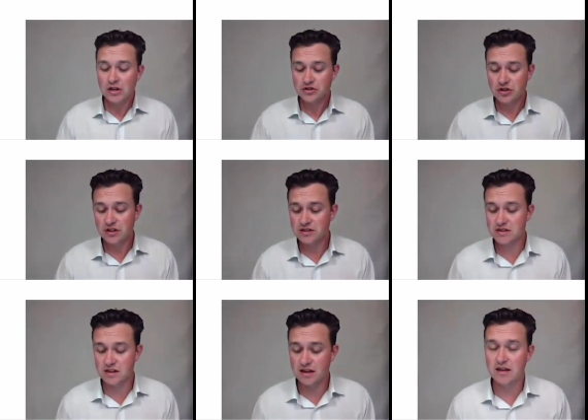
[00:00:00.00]
So you can
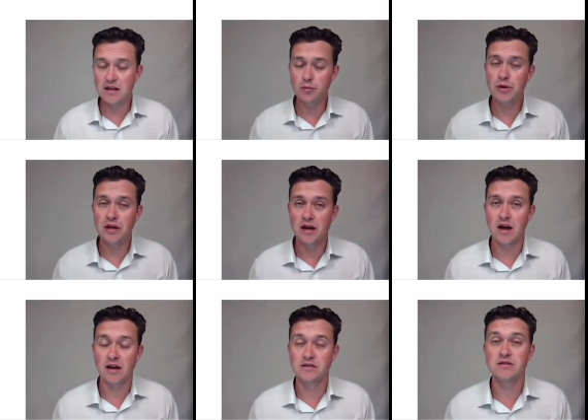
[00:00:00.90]
see the hip
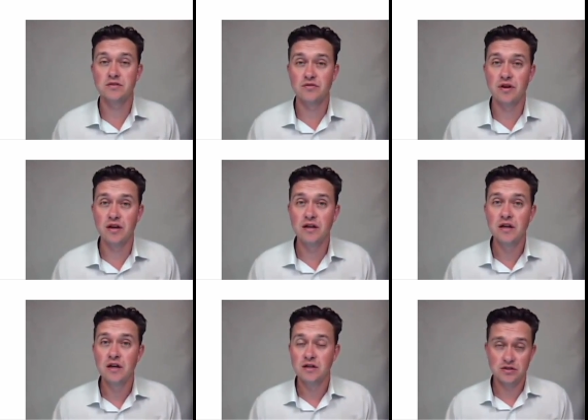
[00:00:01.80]
here has
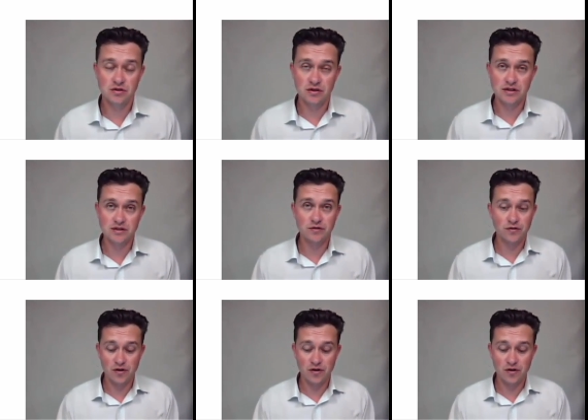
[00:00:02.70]
3 degrees of